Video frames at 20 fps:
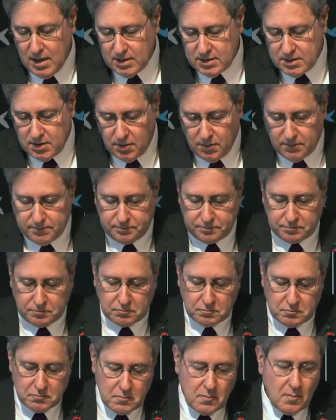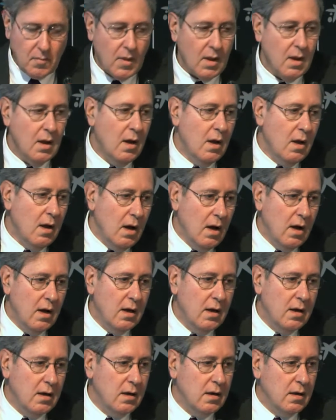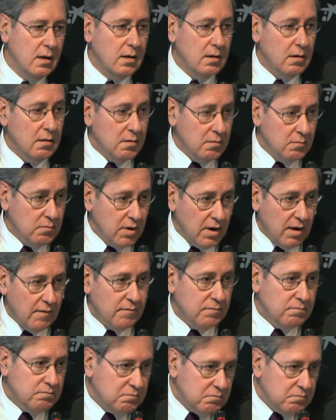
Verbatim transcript: So uh, we have